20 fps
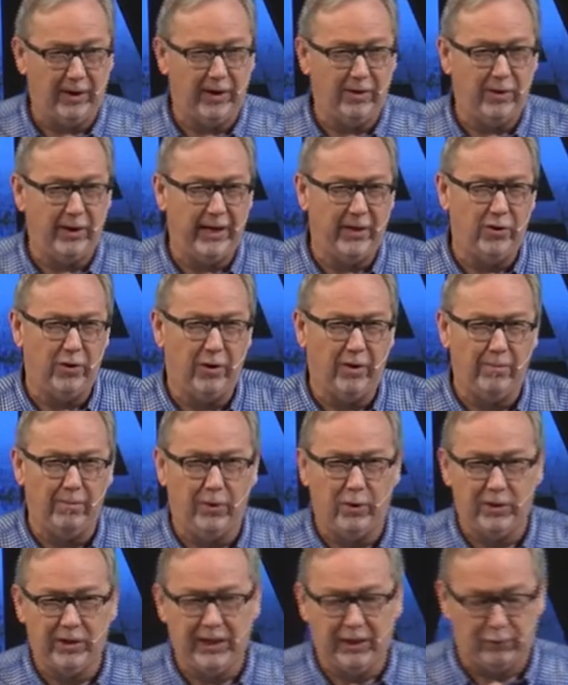in, in their
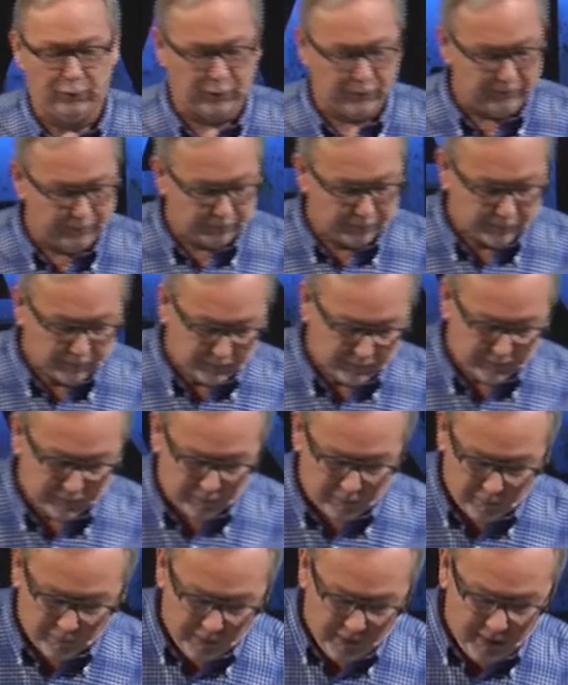motif.
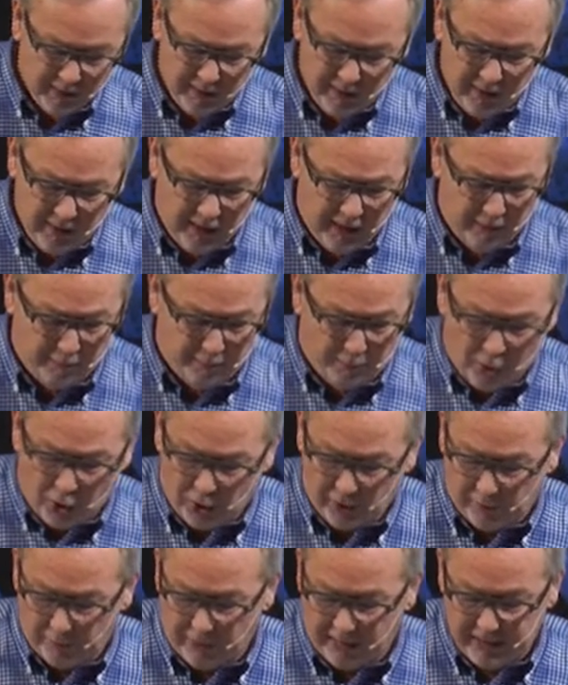Uh,
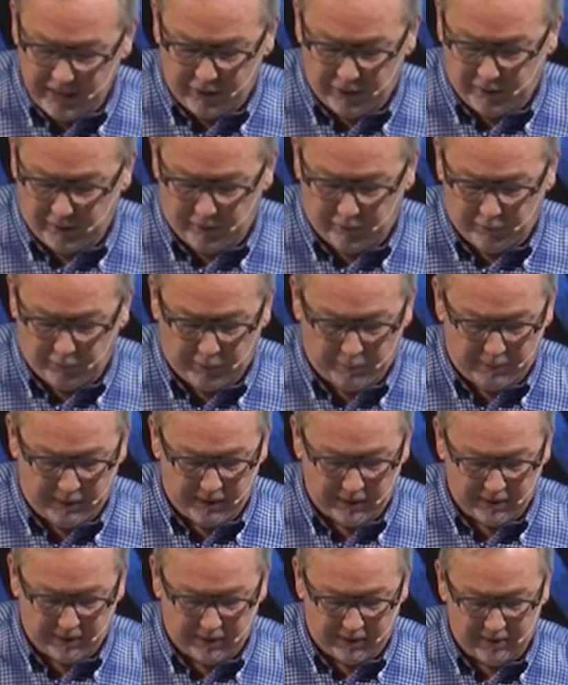Paul, writing to the
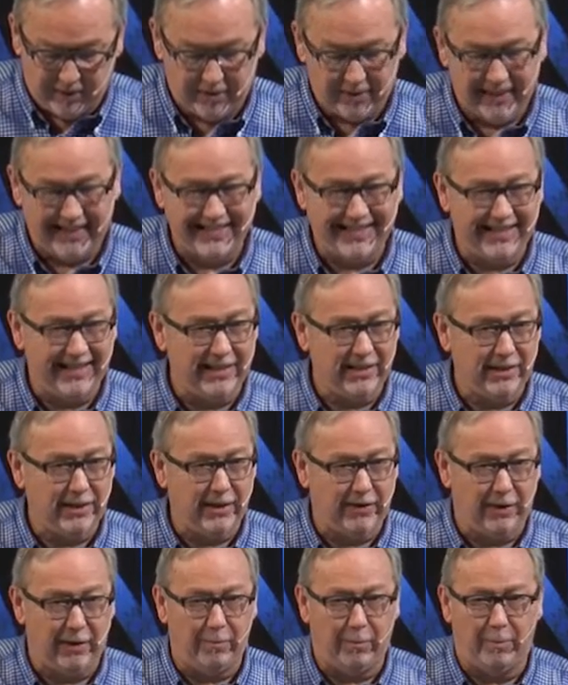Philippians, says, uh, says, this to
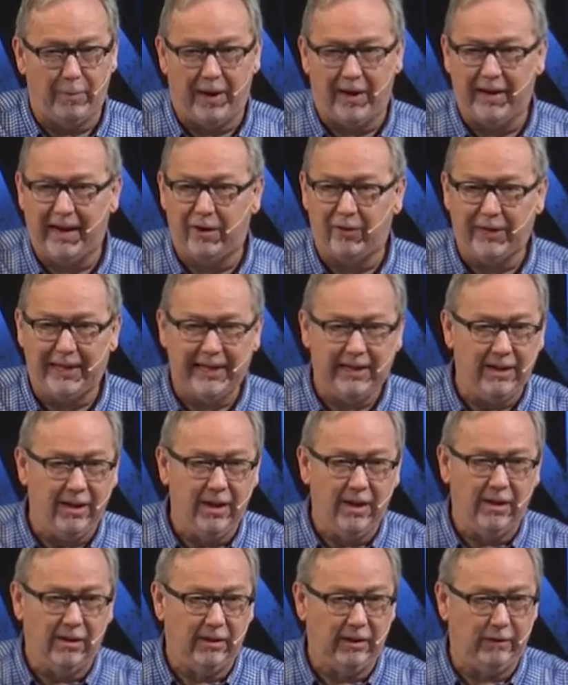them about how he
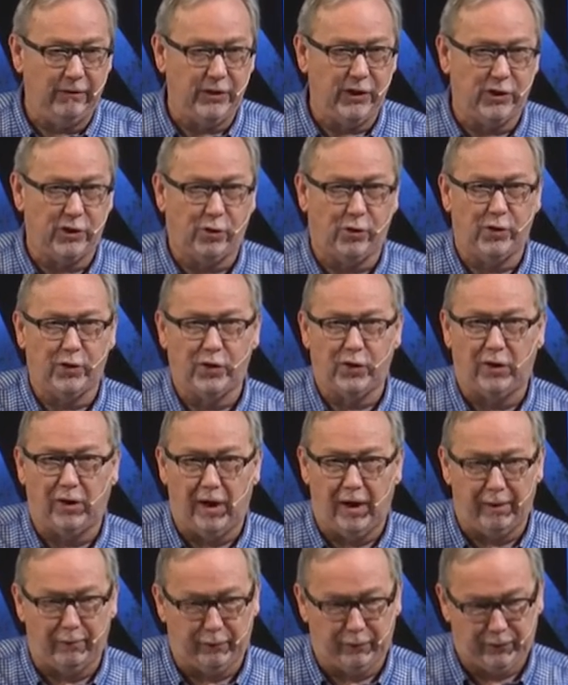lives his Christian
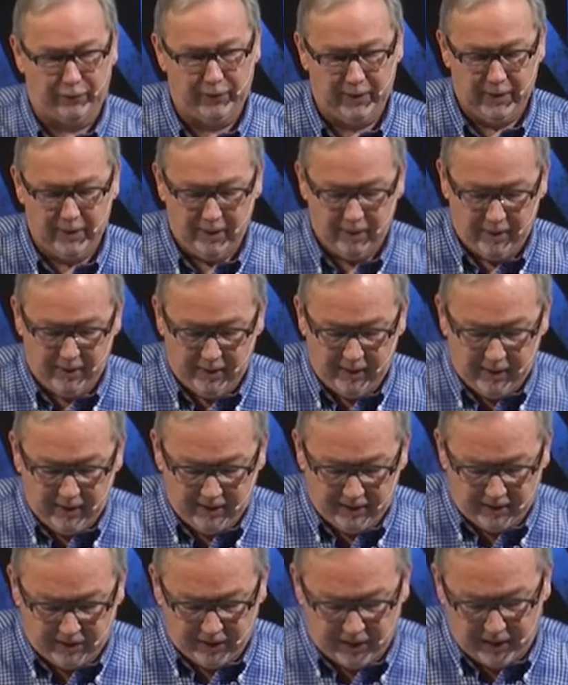life.
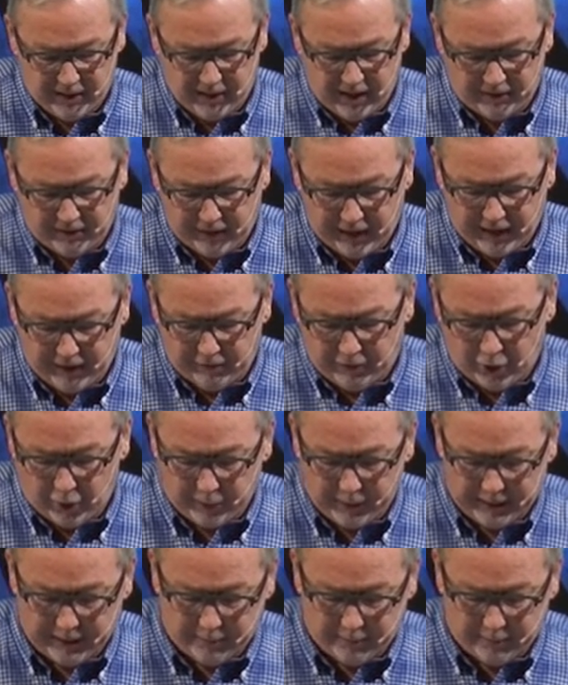He says, uh, Not that I have already